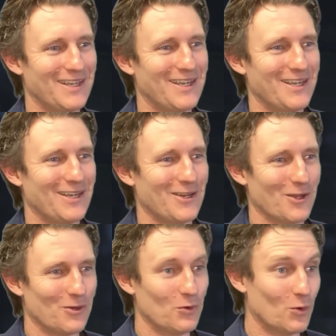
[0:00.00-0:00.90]

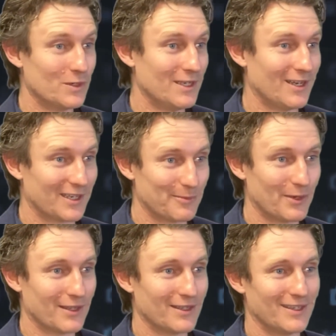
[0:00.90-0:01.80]
naughty younger
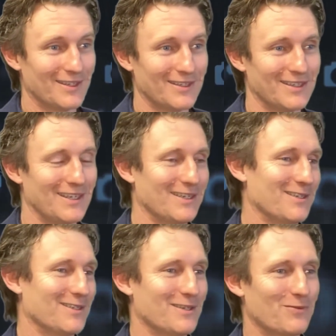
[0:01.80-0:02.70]
brother
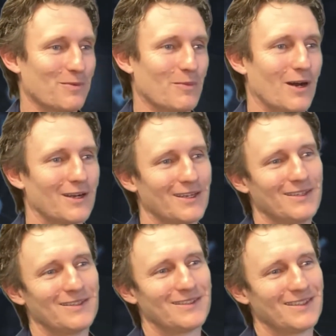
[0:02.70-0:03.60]
in different
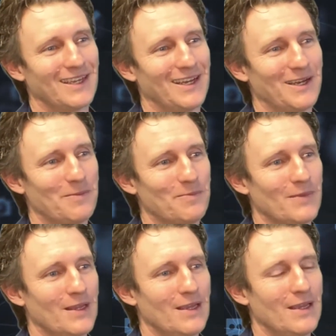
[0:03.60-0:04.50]
markets,
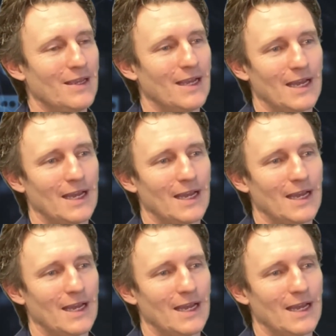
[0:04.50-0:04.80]
and